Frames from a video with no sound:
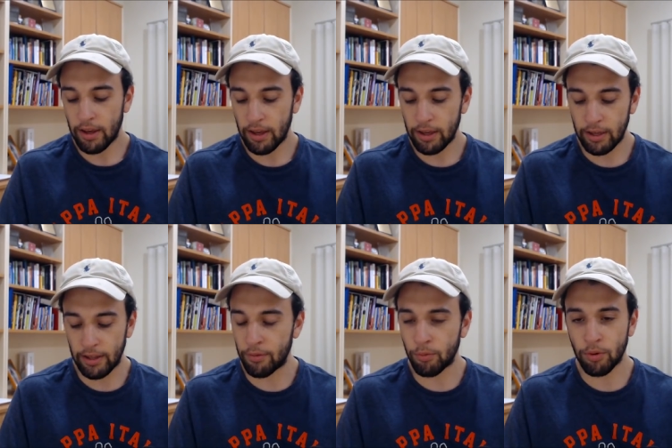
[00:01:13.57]

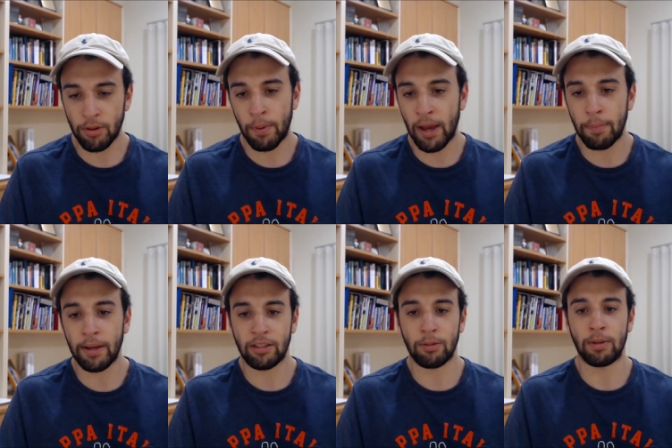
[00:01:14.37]
It was a bad
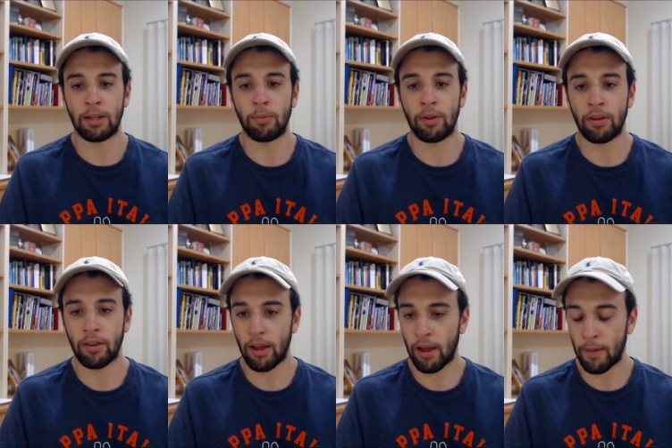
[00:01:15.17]
pick to begin with,
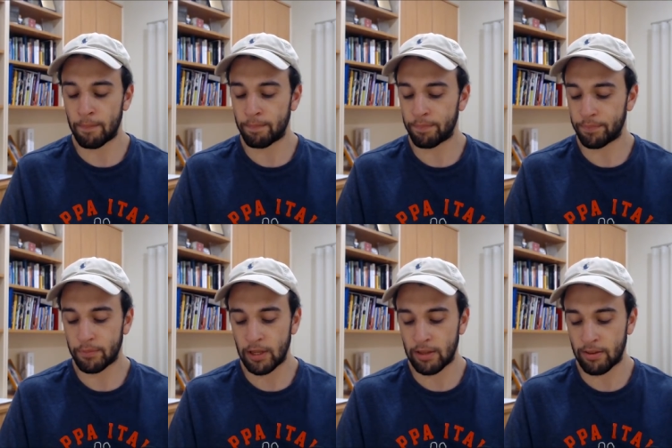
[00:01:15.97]

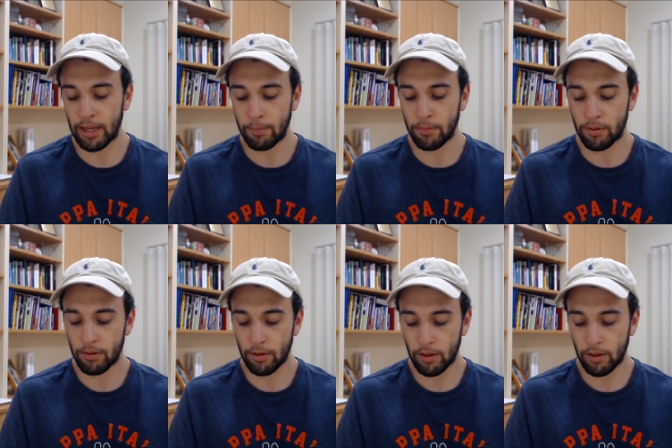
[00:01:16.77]
it seems.